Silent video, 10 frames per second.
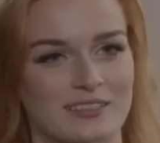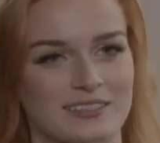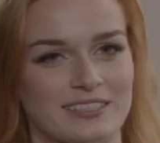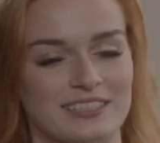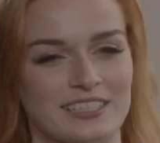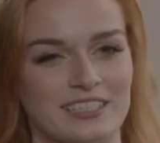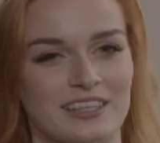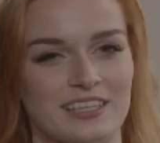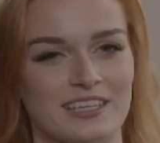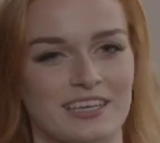I can see
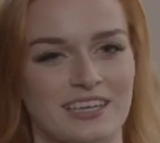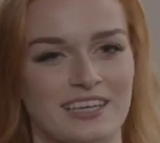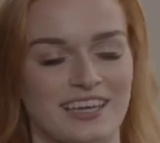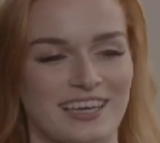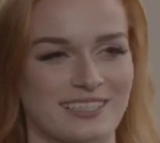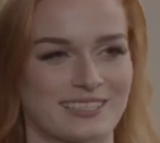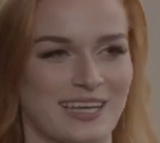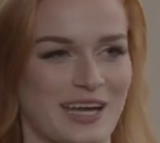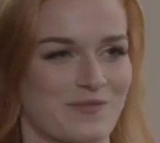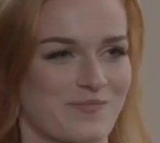the
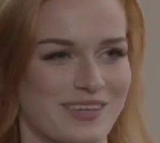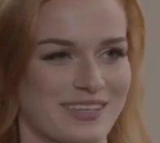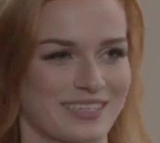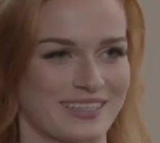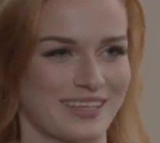excitement